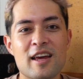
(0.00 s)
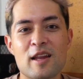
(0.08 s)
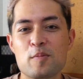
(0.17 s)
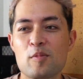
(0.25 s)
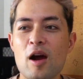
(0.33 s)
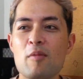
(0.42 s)
that
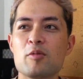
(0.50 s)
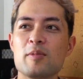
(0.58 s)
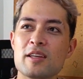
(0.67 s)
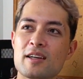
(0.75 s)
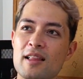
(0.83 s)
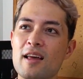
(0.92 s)
had
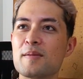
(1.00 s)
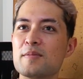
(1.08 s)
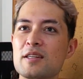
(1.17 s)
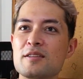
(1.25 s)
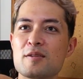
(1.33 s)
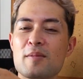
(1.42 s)
probably climbed
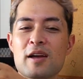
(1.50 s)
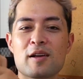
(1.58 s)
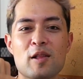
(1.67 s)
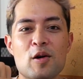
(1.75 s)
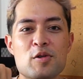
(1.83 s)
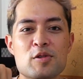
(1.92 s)
into my
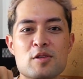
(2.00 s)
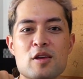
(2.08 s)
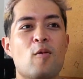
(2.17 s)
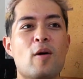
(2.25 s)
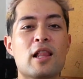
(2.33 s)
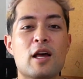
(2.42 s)
clothes
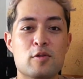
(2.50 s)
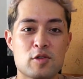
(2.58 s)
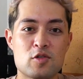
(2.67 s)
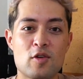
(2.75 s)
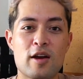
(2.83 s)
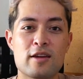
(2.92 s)
while I
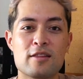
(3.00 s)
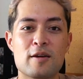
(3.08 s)
was drying